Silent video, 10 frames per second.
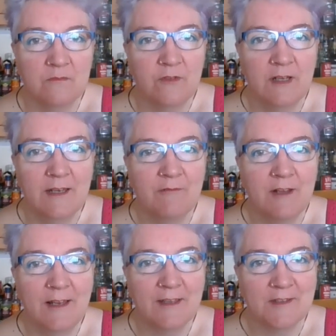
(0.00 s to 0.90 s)
Really,
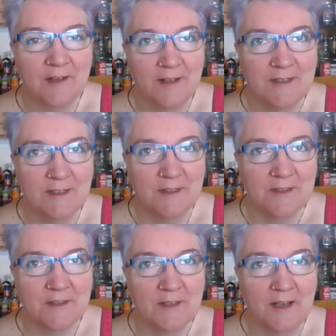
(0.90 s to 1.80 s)
really excited.
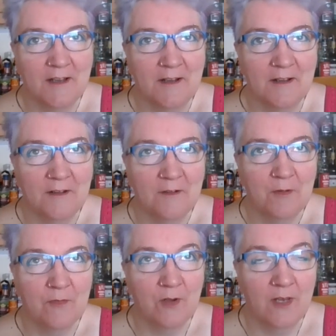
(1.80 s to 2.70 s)

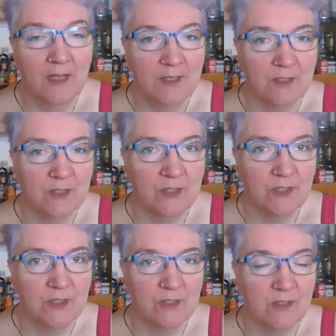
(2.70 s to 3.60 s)
We've
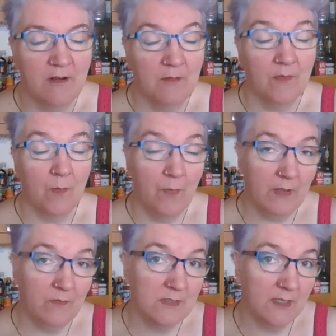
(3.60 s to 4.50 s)
got
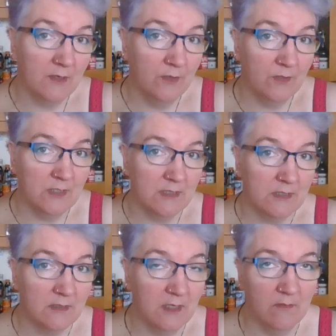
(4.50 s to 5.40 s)
breakfast included
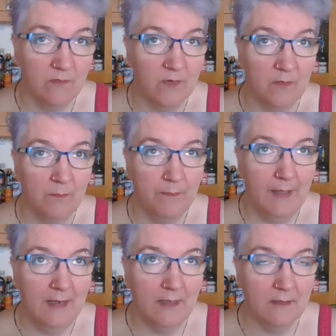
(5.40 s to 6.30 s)
for
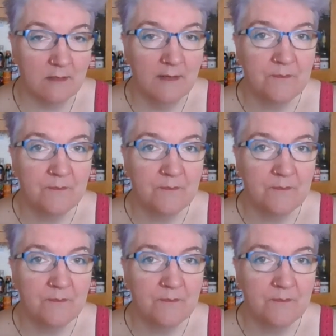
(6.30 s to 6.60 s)
pennies.